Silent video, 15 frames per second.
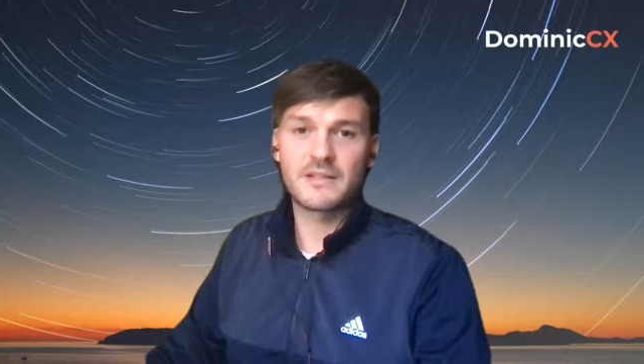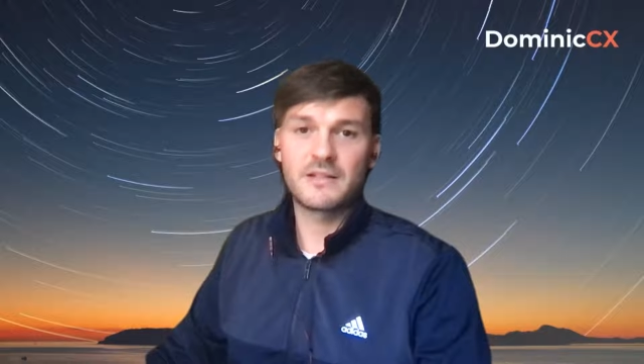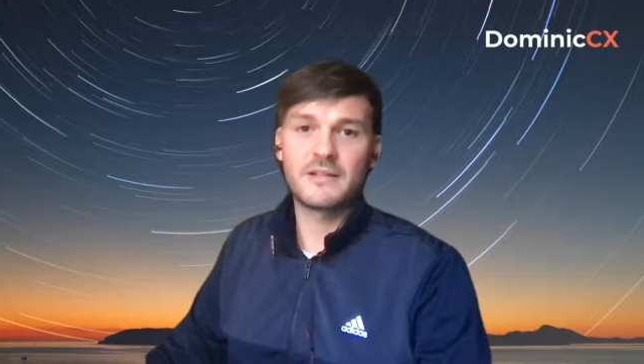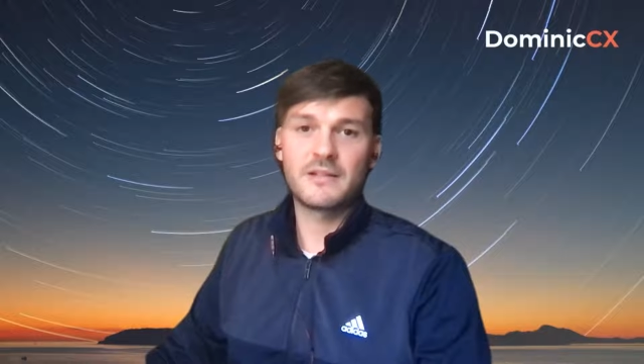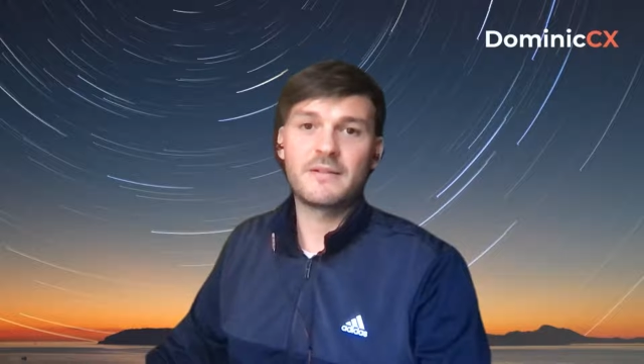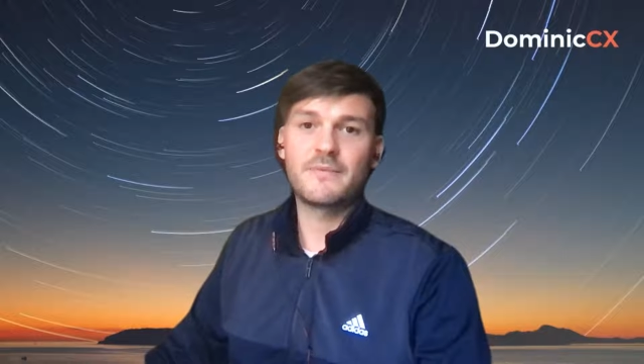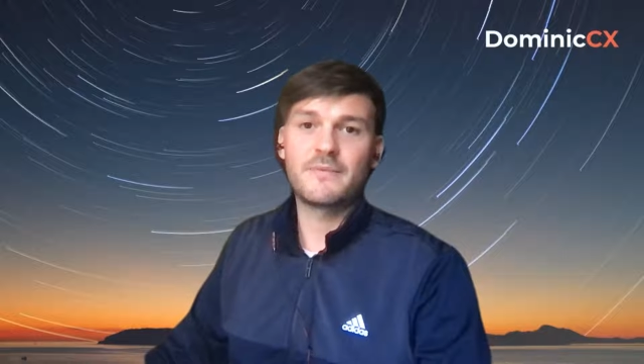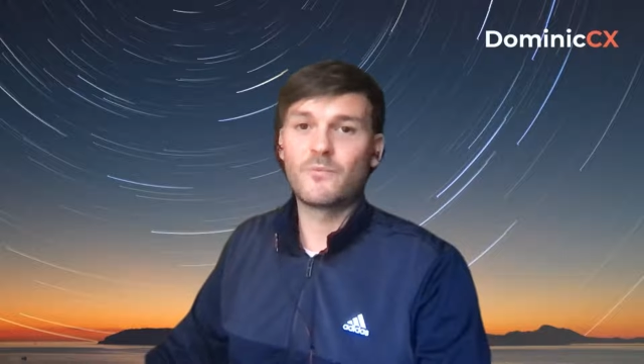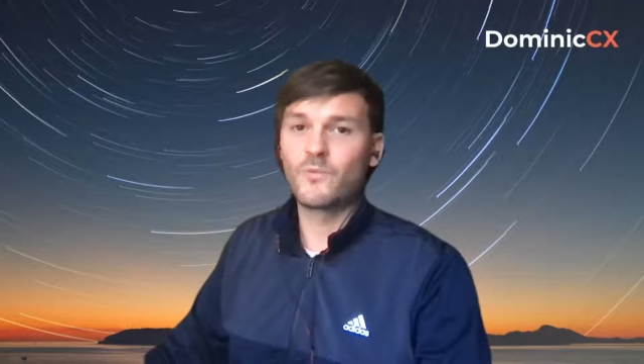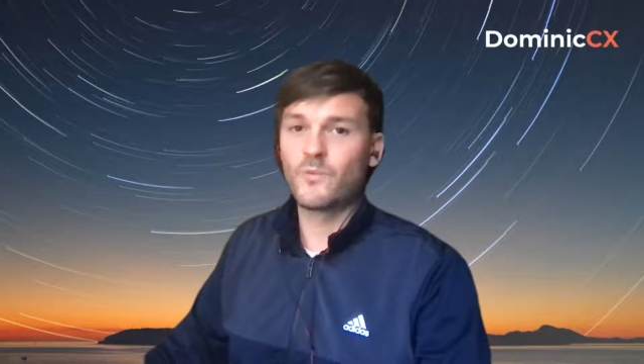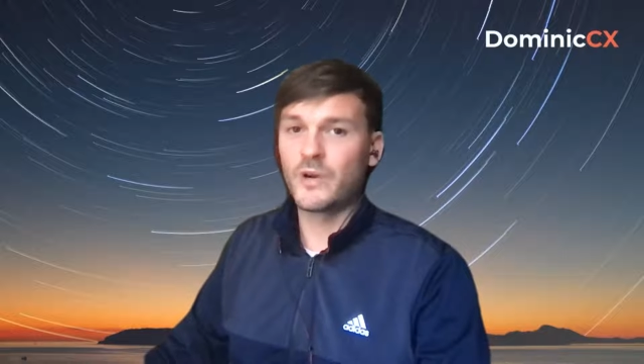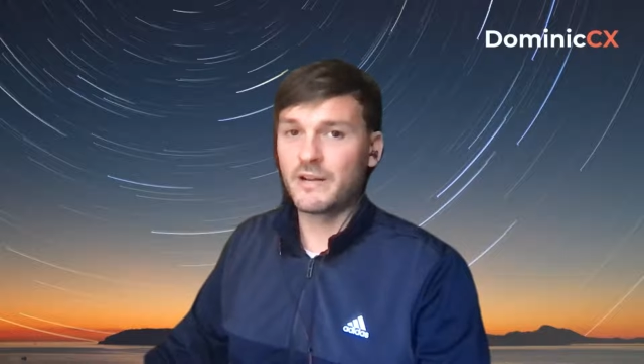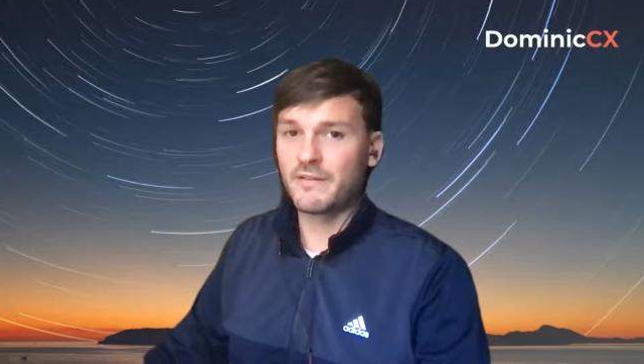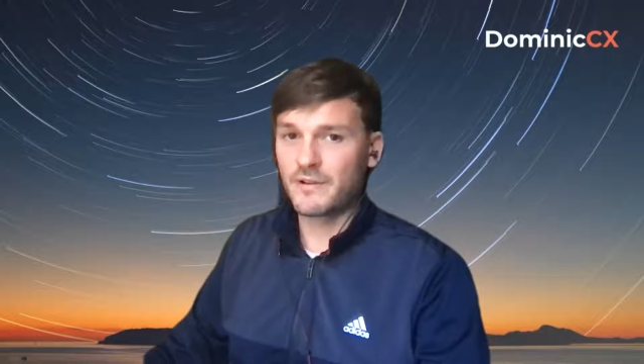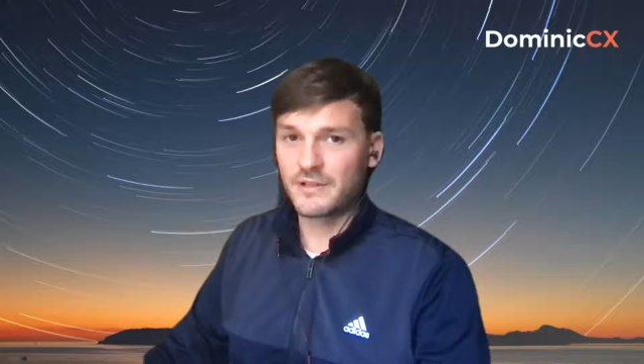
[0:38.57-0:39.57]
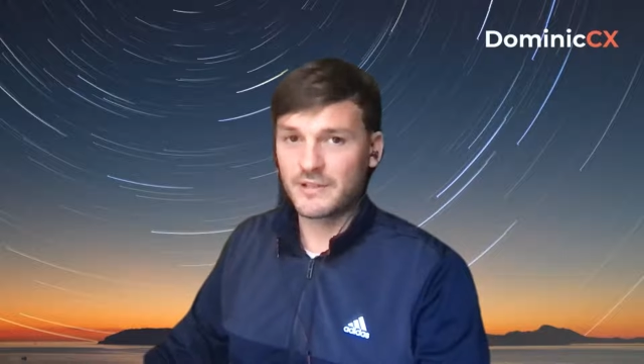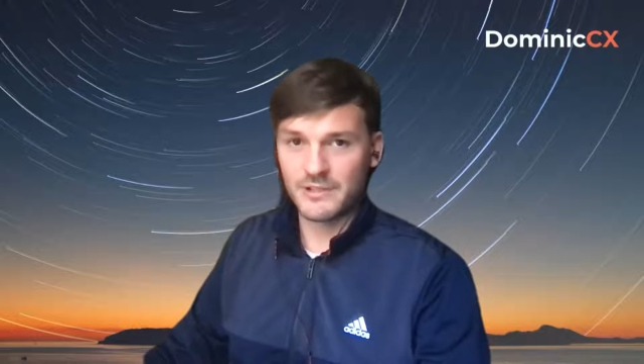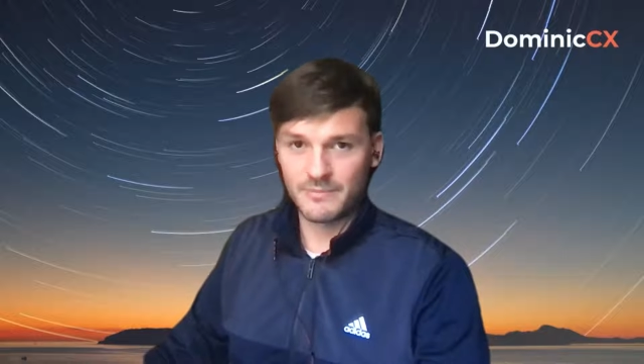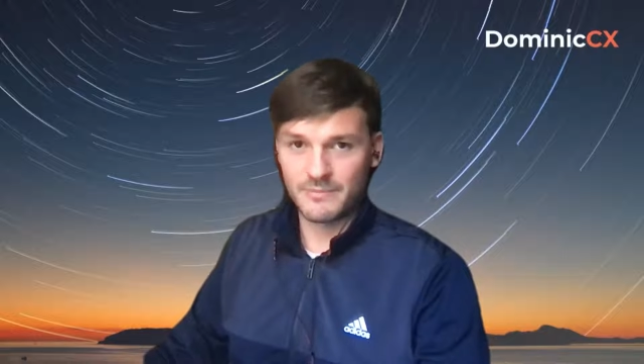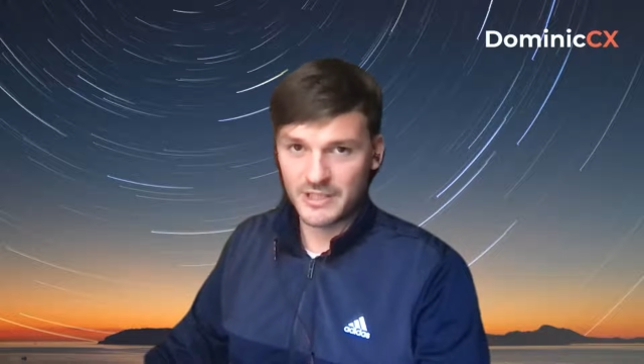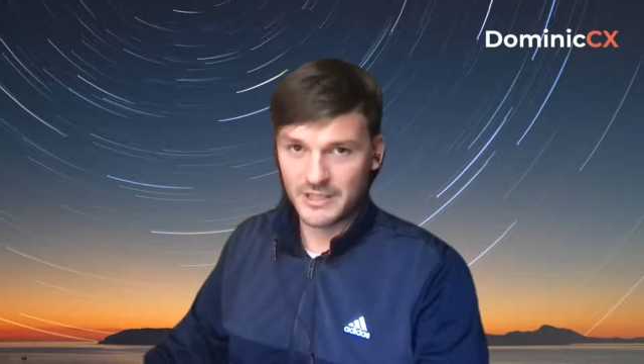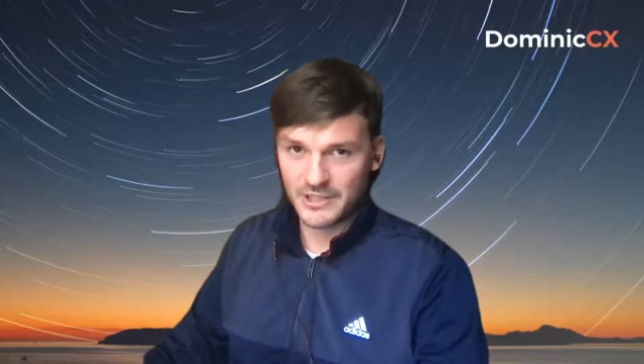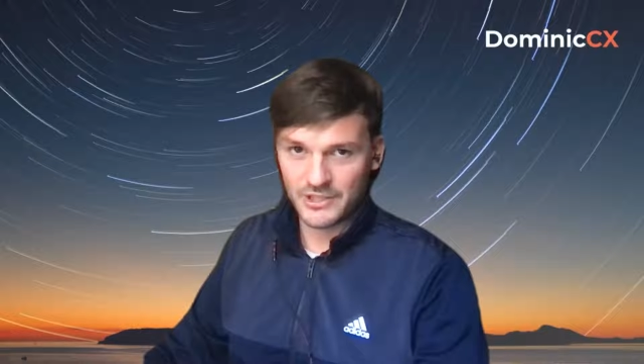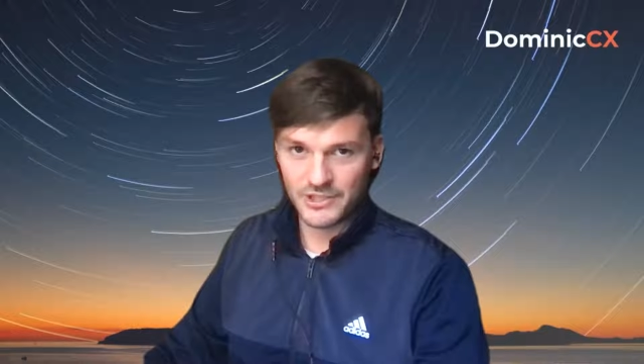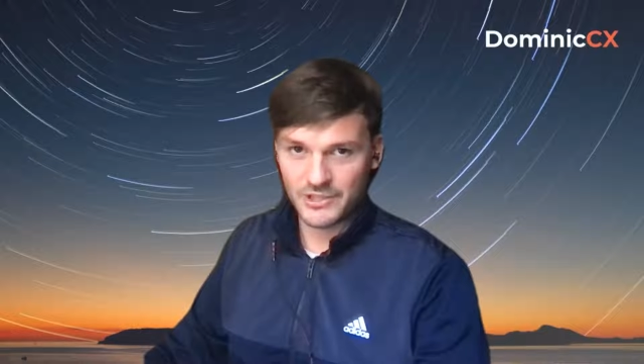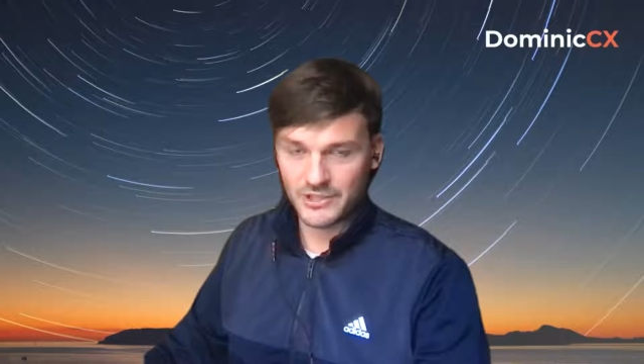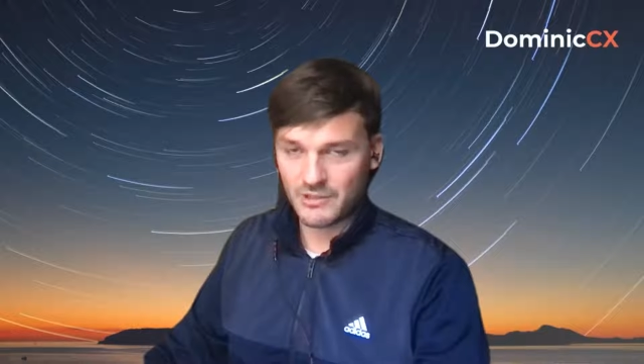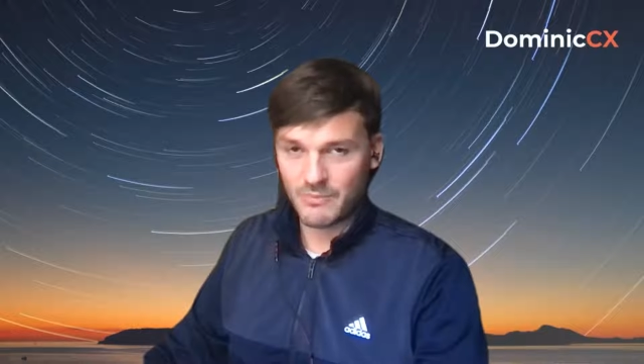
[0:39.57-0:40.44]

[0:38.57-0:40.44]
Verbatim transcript: uh, whenever some conditions